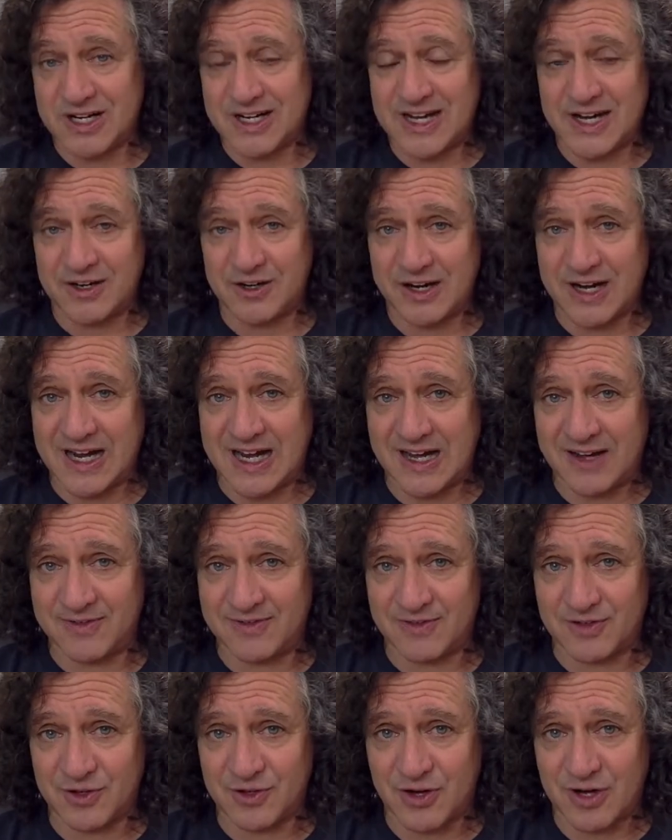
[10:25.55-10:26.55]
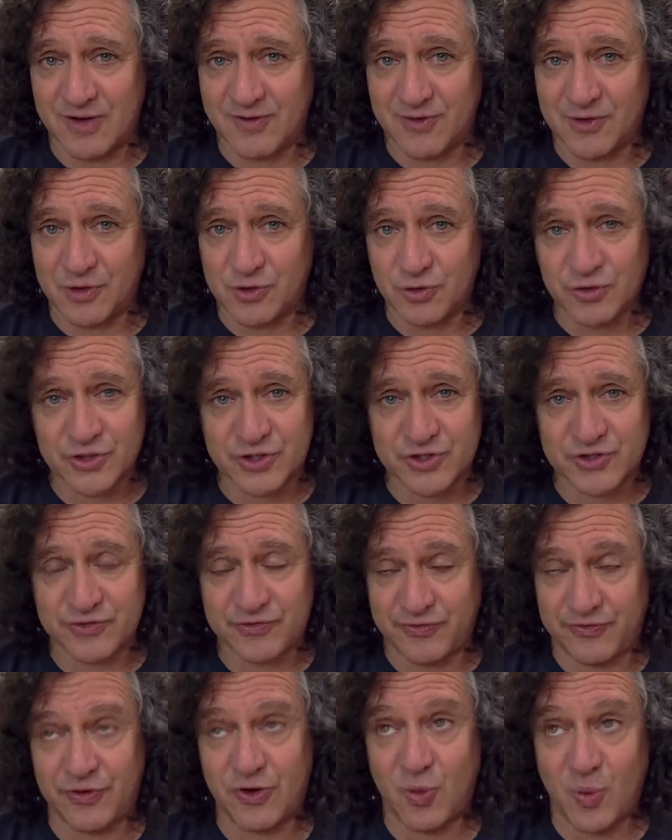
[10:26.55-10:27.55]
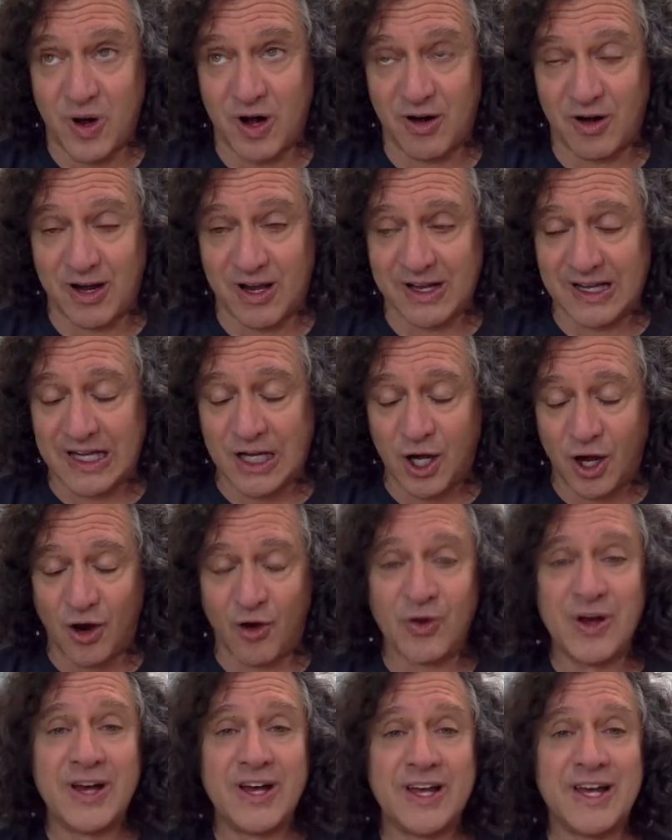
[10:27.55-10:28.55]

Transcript: now you're going to have learn cool footwear lingo,